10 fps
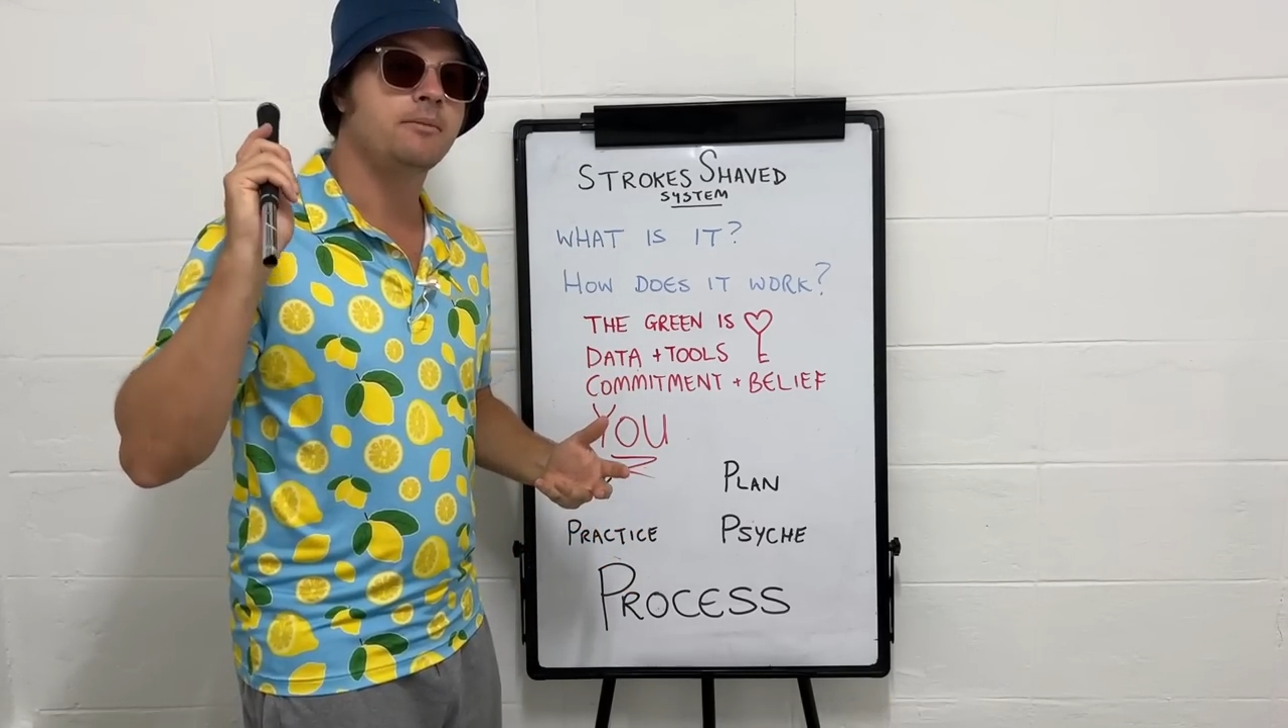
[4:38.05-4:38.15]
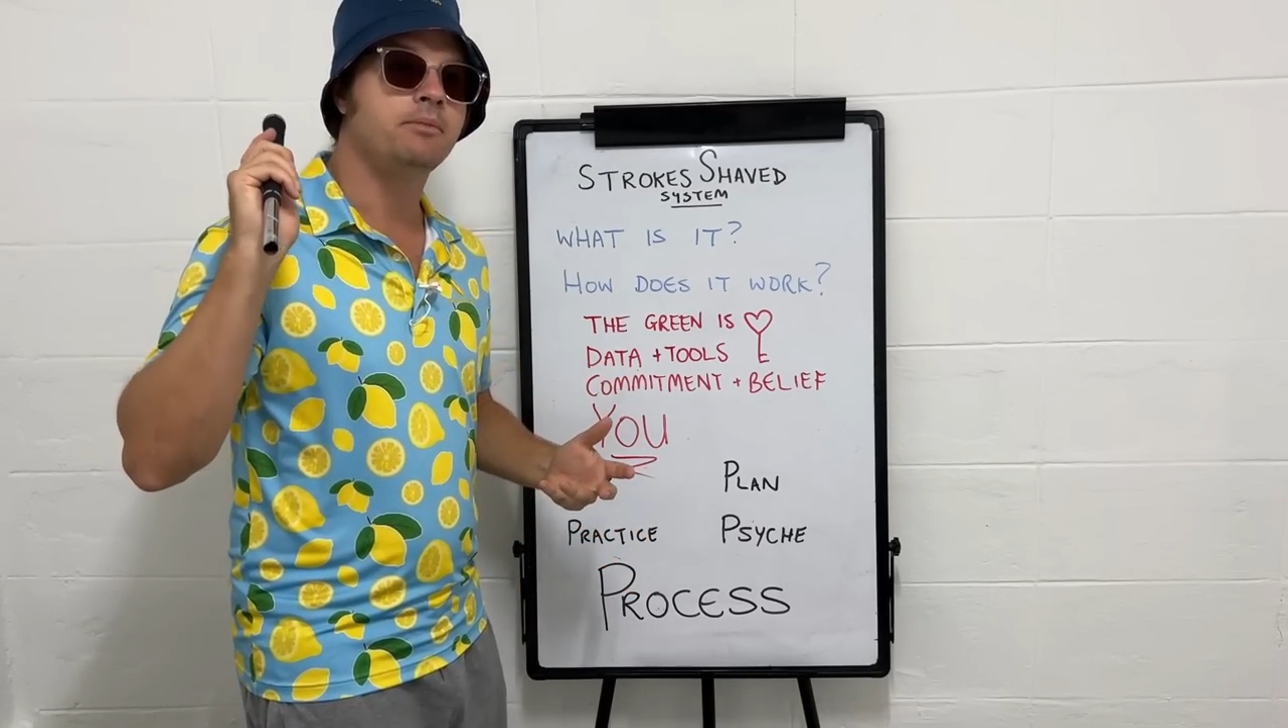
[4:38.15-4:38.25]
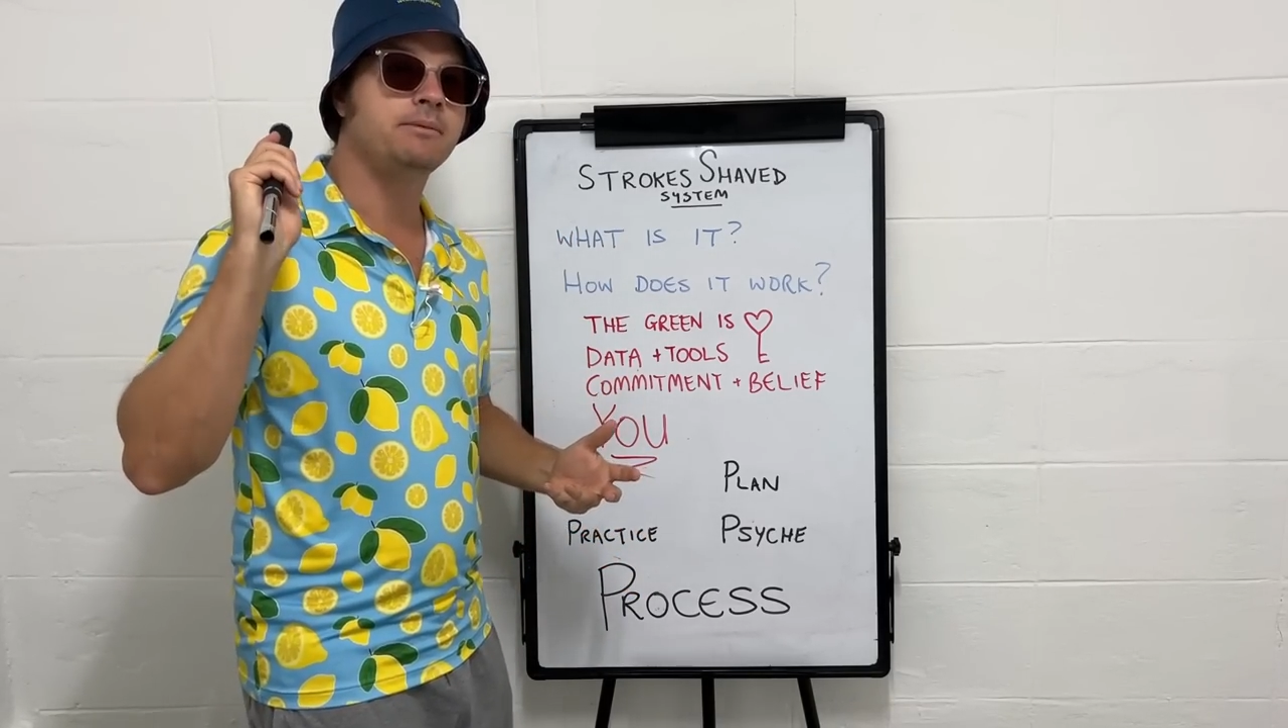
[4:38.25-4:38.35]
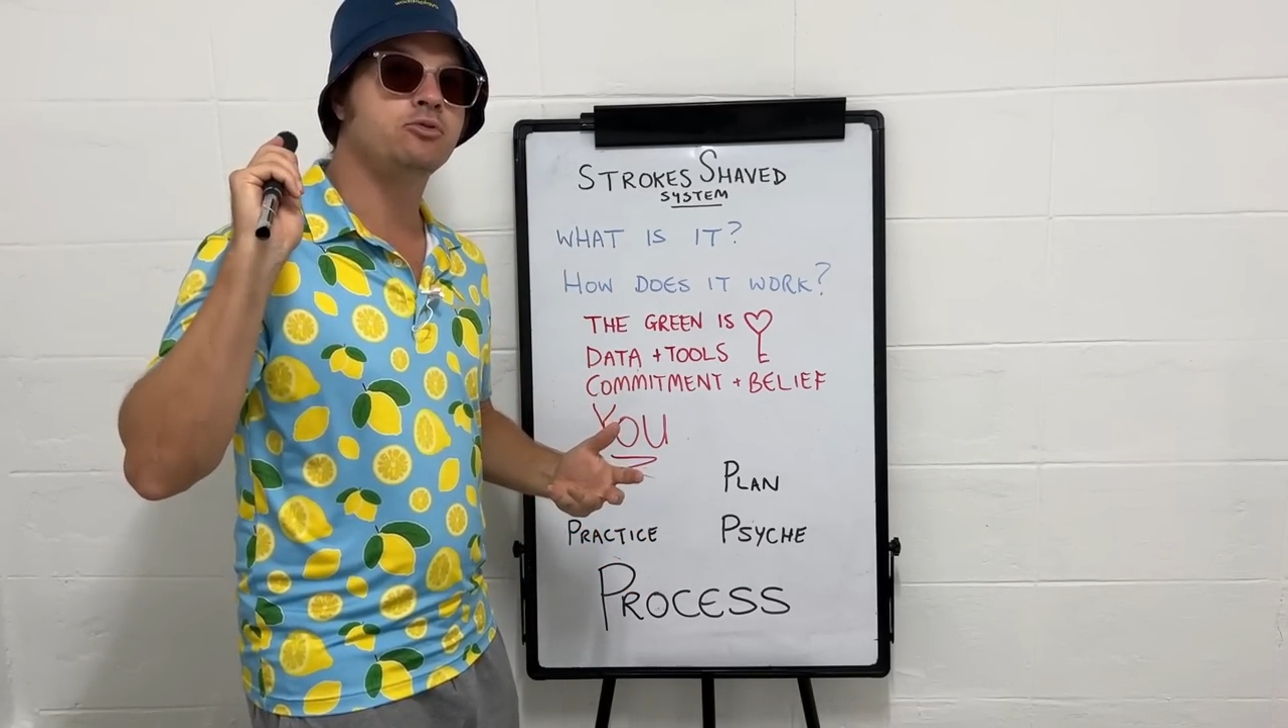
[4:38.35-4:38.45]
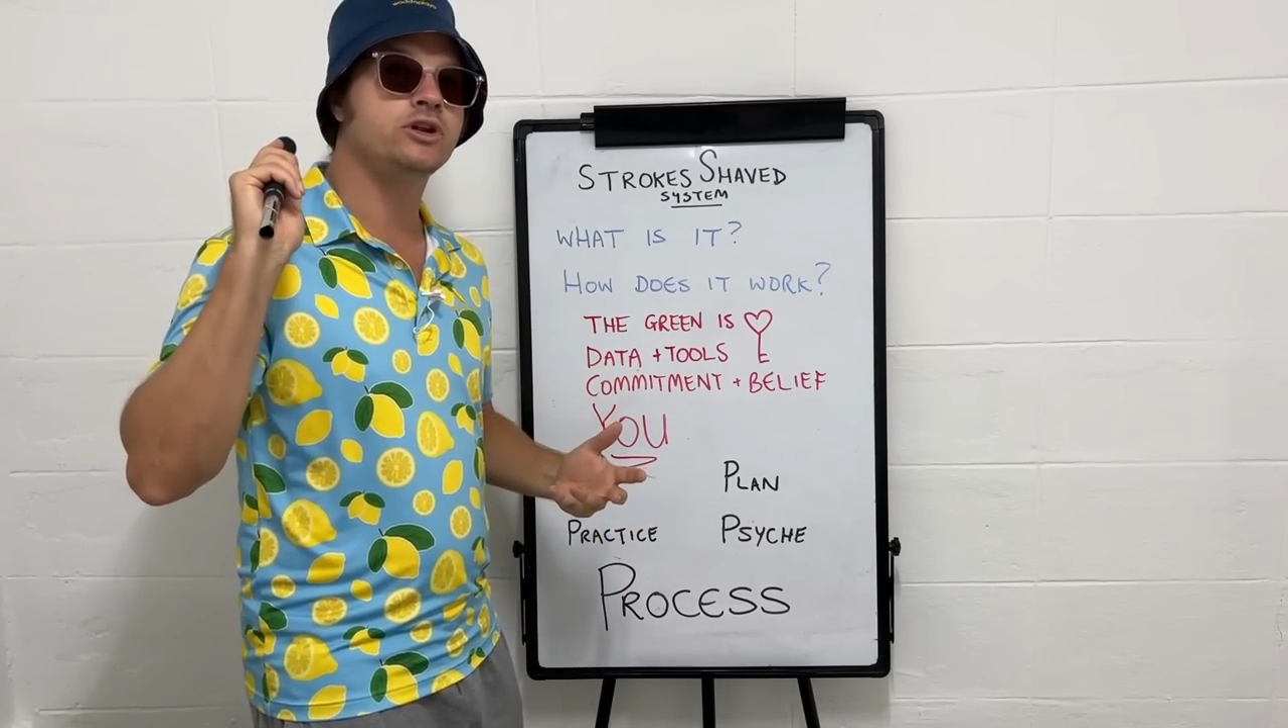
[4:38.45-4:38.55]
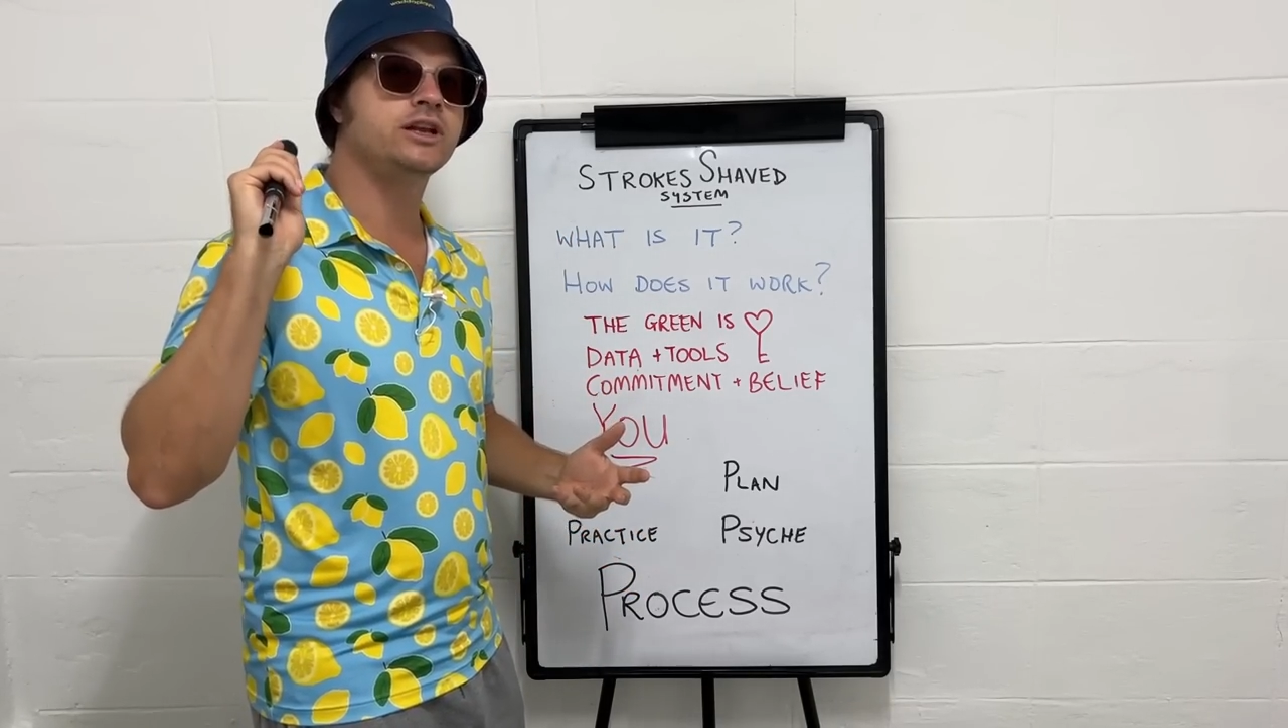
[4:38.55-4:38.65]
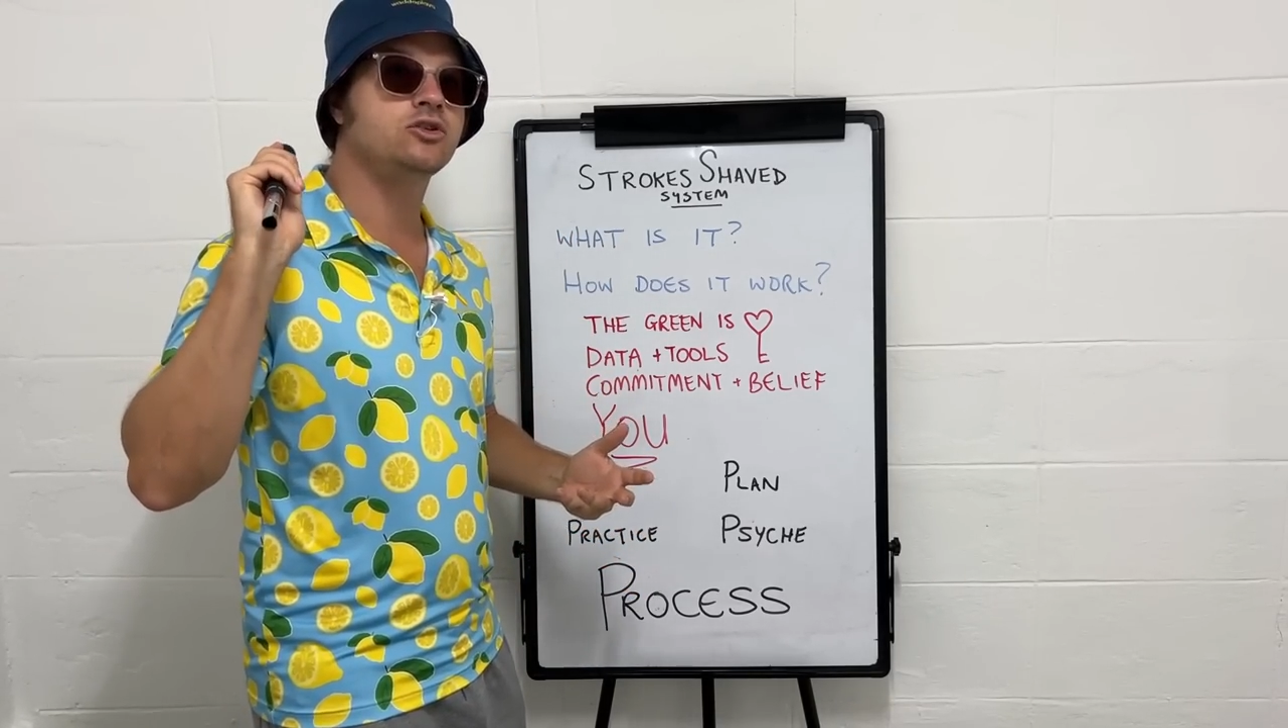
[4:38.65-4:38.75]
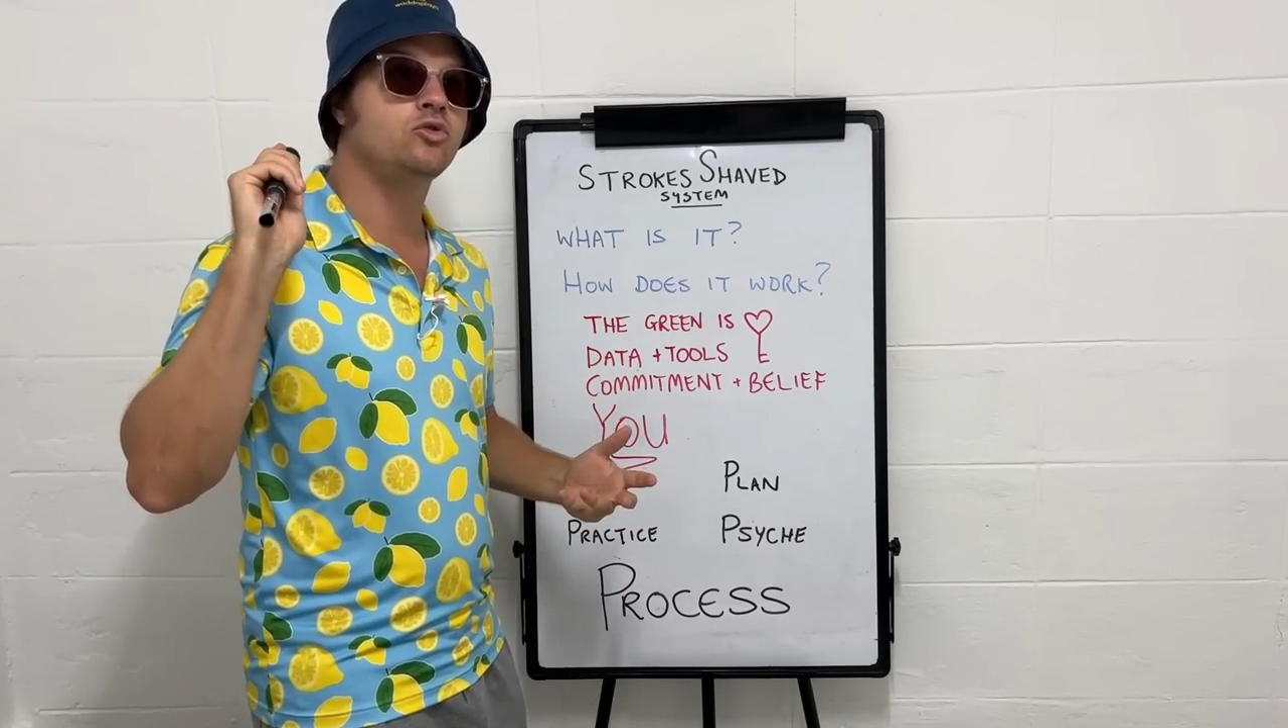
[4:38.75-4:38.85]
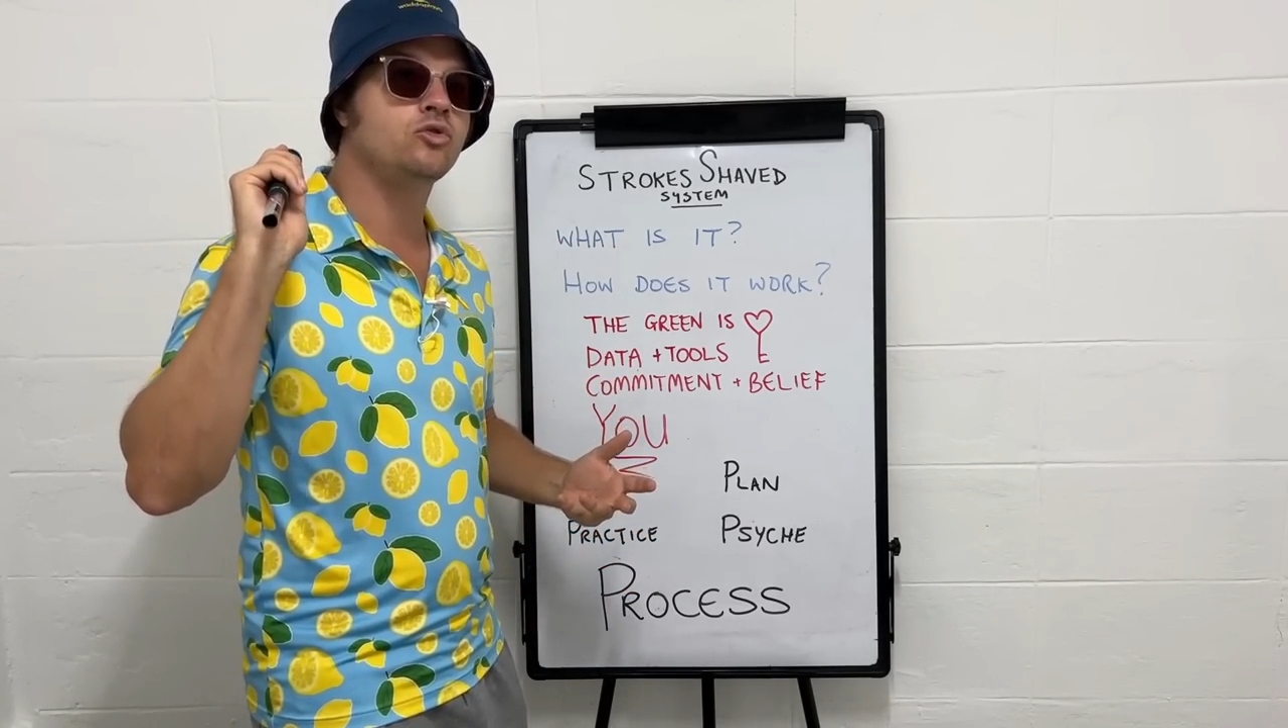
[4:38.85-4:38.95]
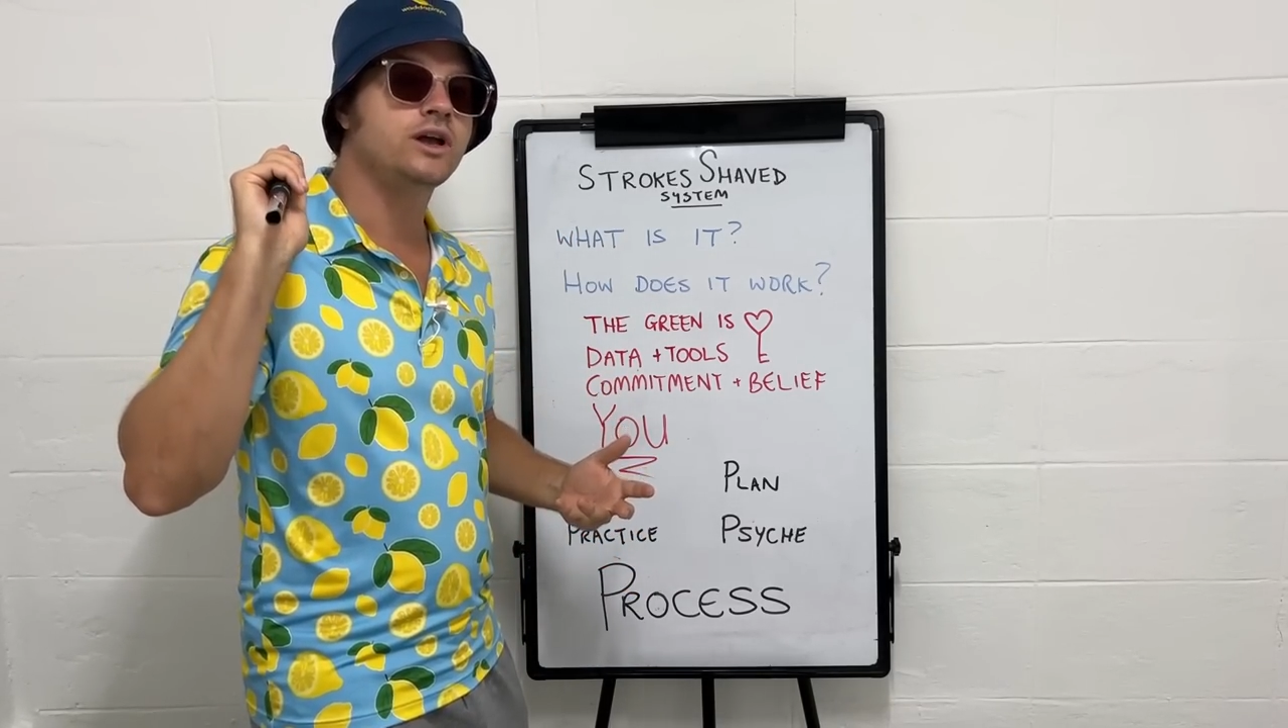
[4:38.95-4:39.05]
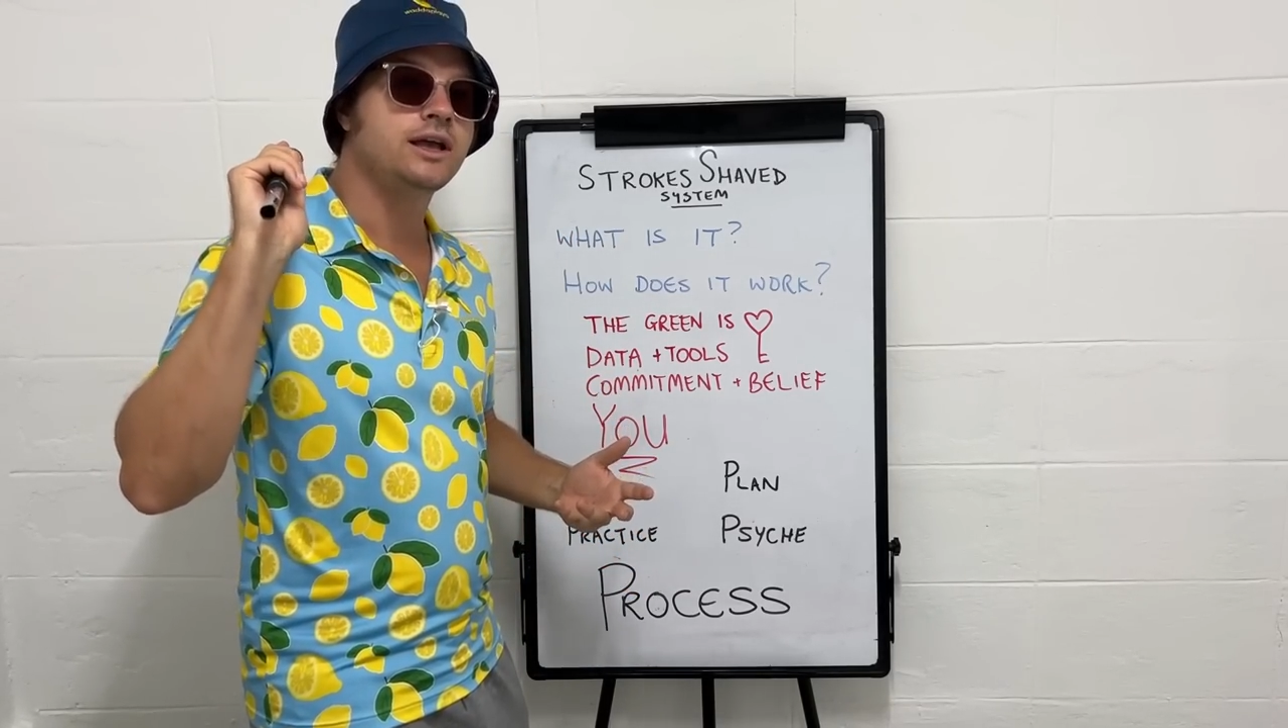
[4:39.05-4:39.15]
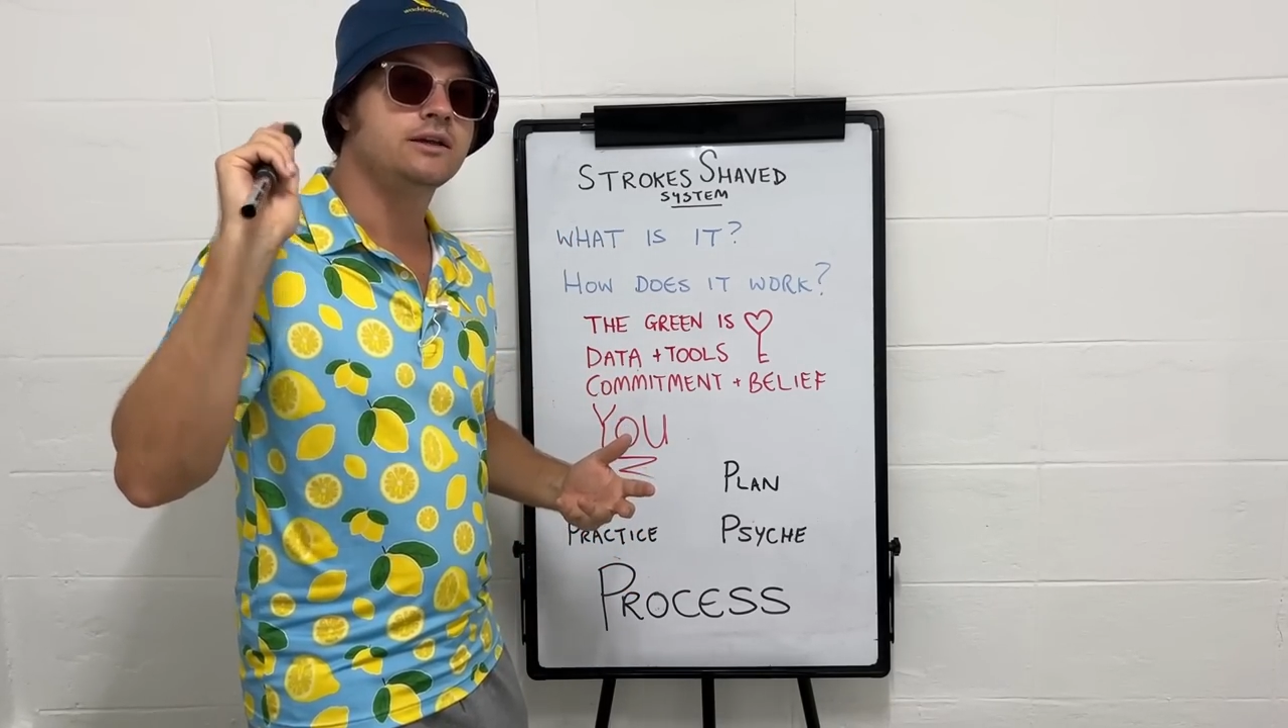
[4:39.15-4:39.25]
by putting your,